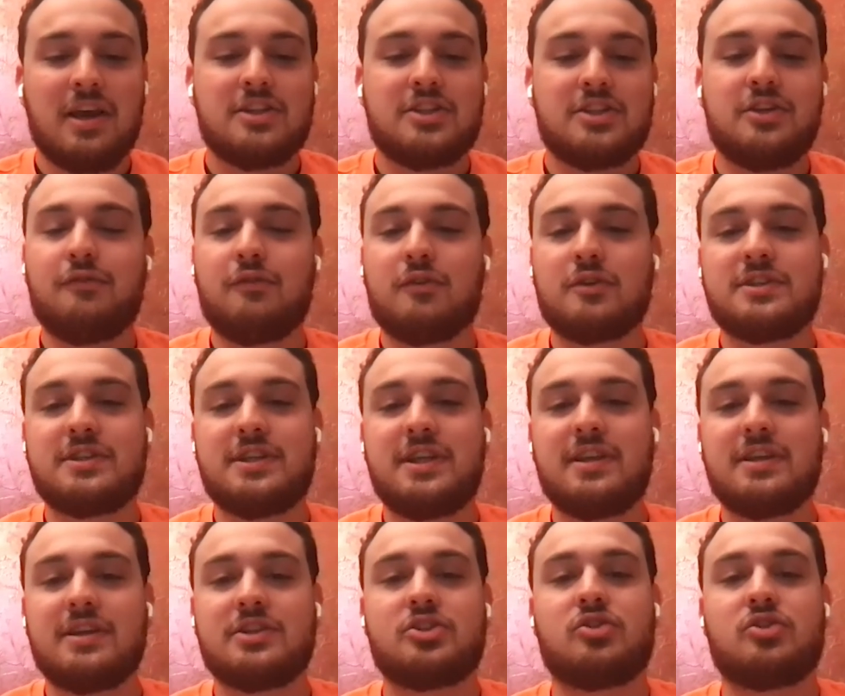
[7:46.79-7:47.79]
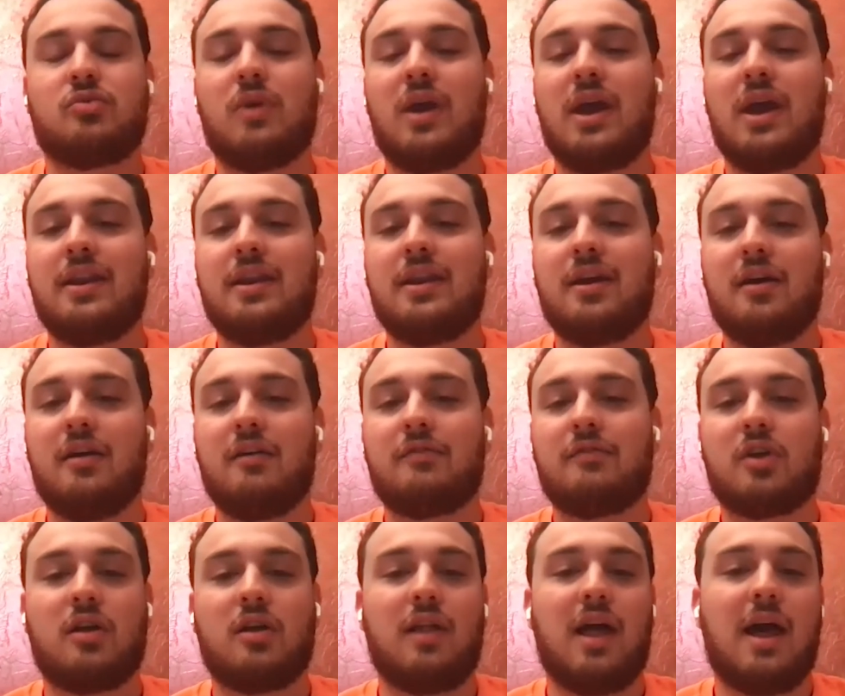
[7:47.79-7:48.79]
Do you foresee this trend
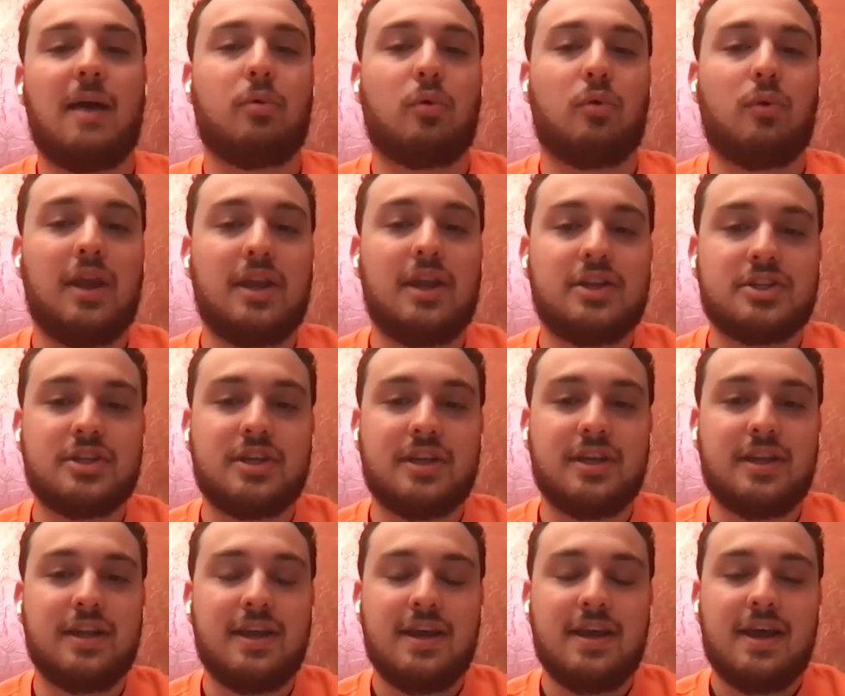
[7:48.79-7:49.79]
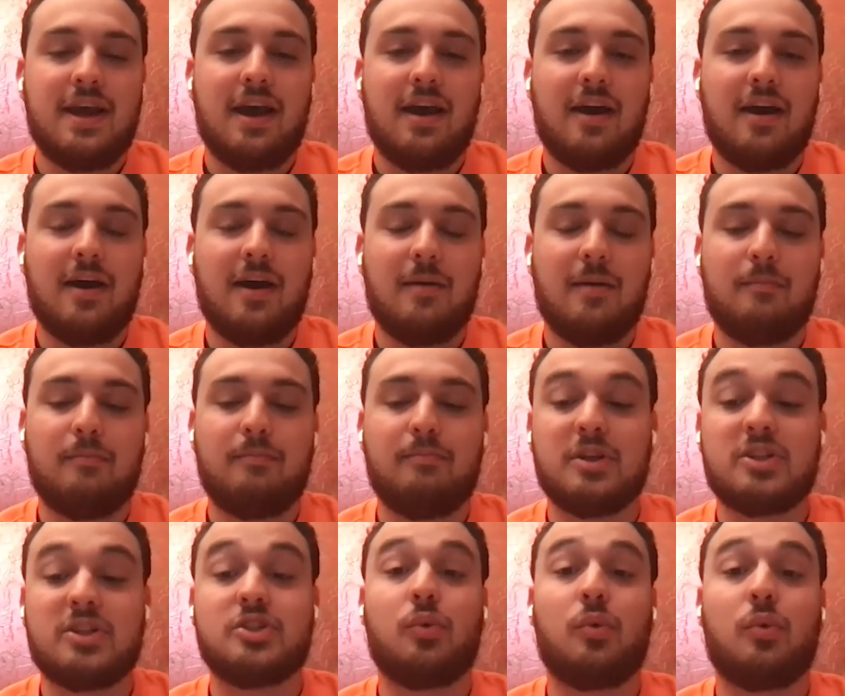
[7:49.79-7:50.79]
of collaboration
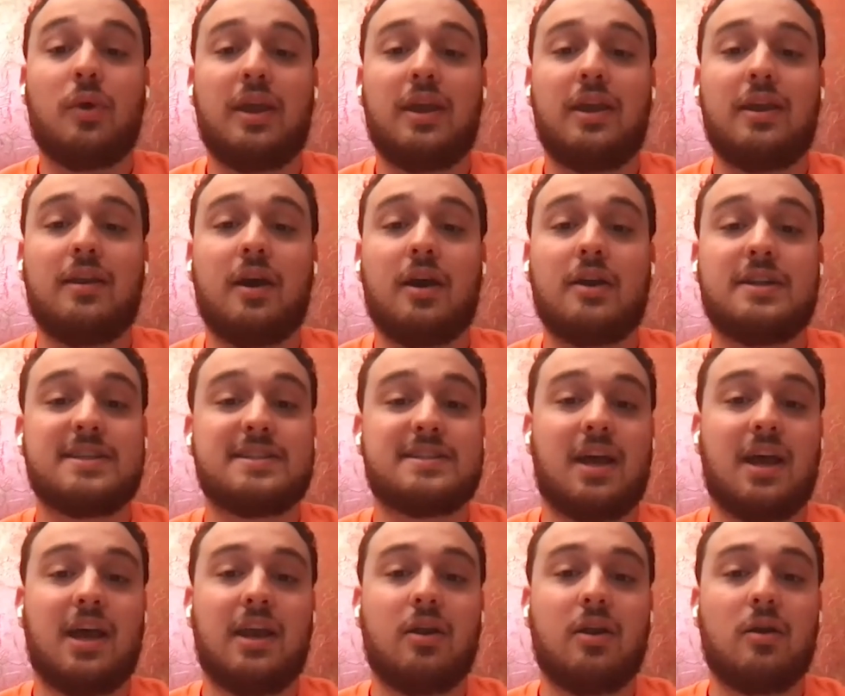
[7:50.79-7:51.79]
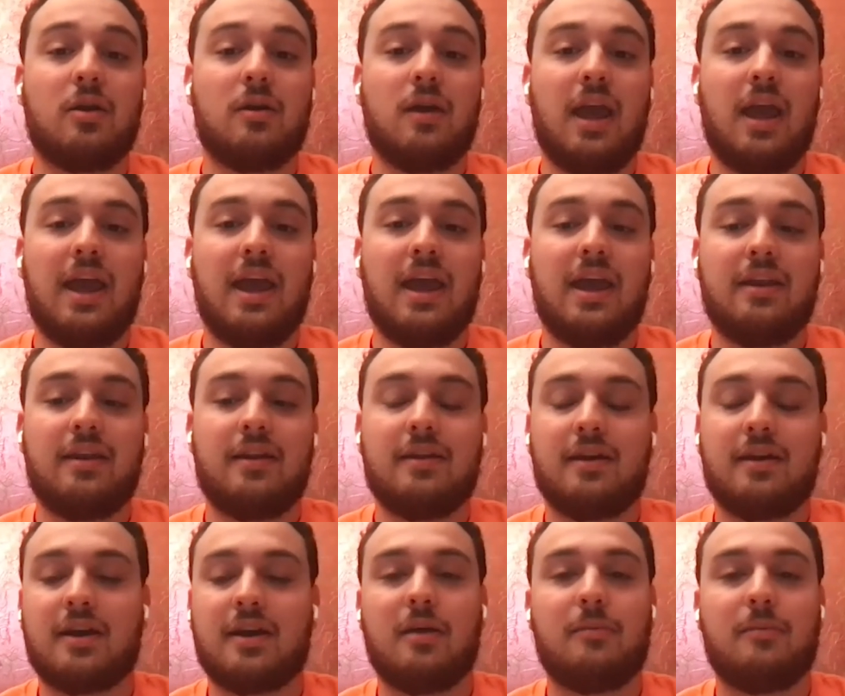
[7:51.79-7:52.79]
between a designer and
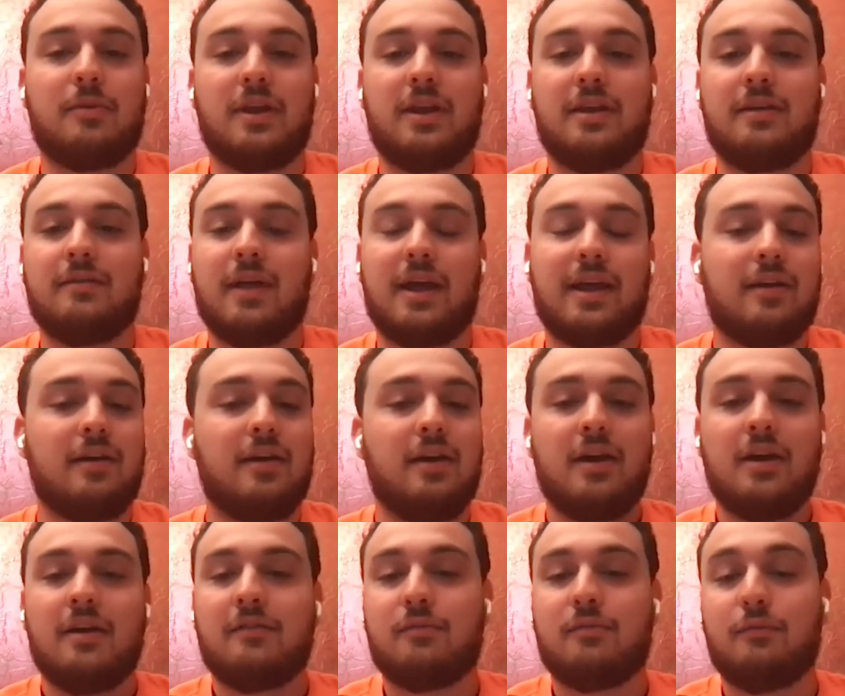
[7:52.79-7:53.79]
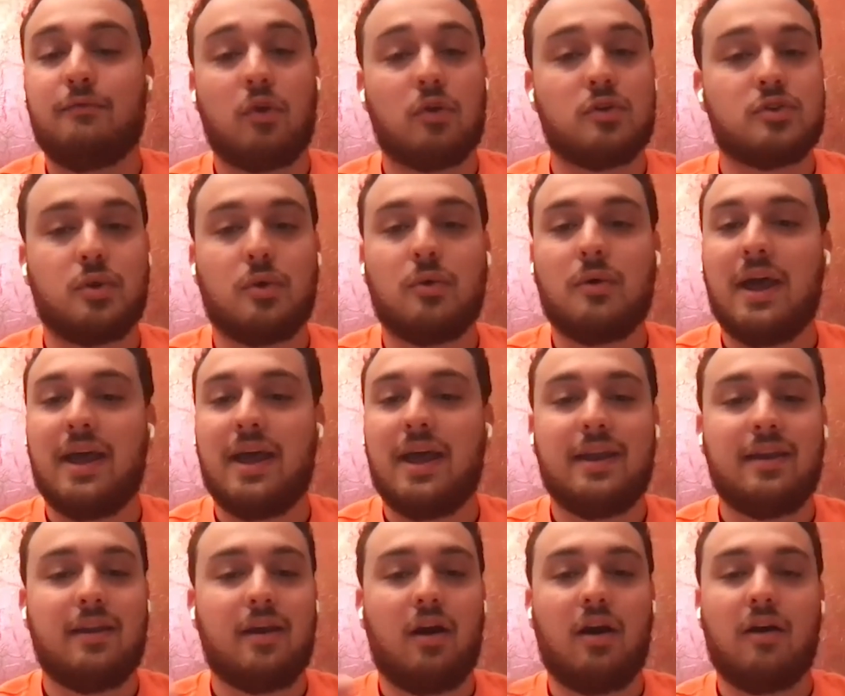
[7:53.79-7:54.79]
a company like Virgil
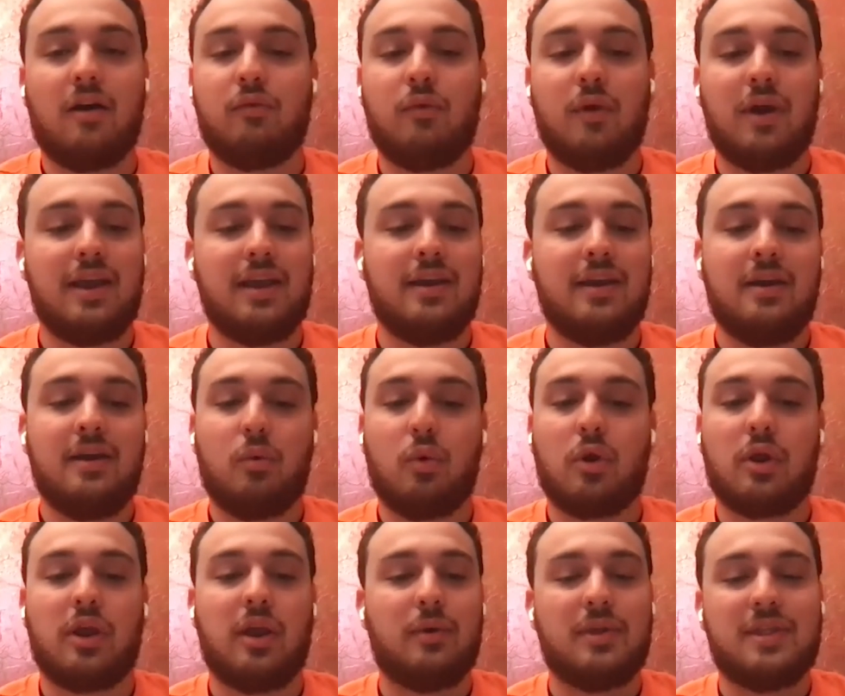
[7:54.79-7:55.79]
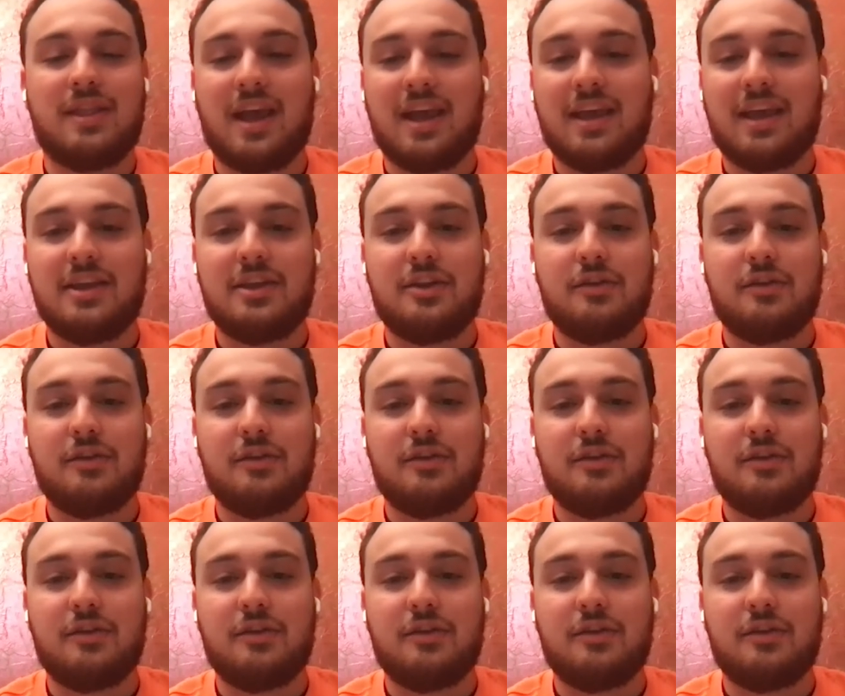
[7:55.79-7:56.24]
and Off-White working with Nike?